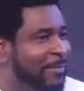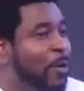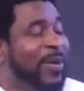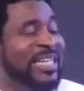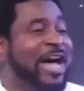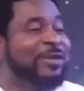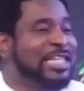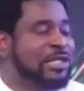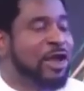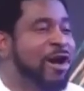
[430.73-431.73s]
Without this
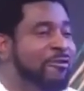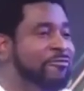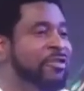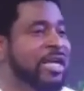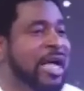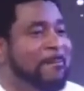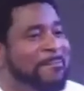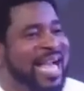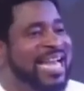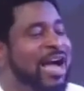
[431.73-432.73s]
love,
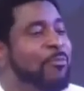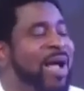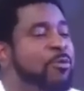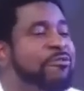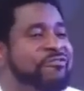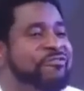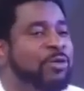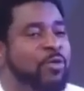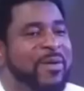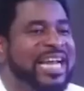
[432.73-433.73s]
men won't find
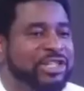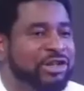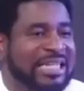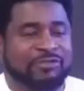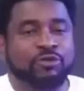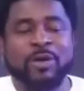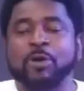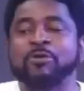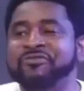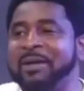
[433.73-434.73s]
women attractive, women
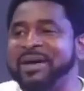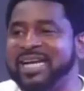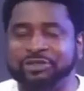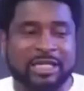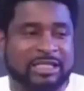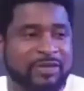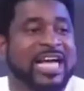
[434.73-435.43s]
won't find men attractive.